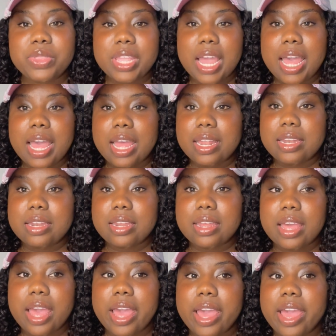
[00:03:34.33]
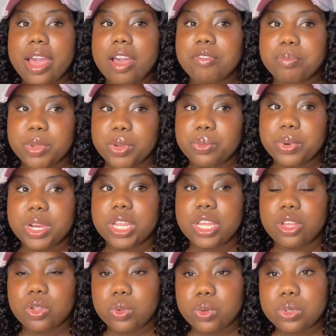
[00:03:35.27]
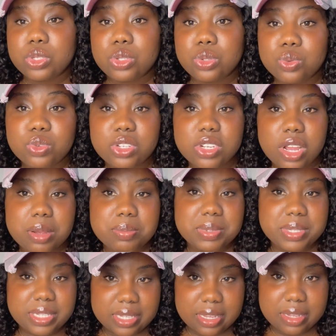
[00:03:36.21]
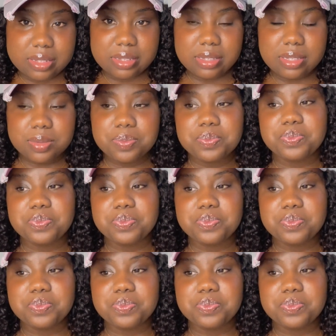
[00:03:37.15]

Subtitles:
and I have been working those 2 jobs since.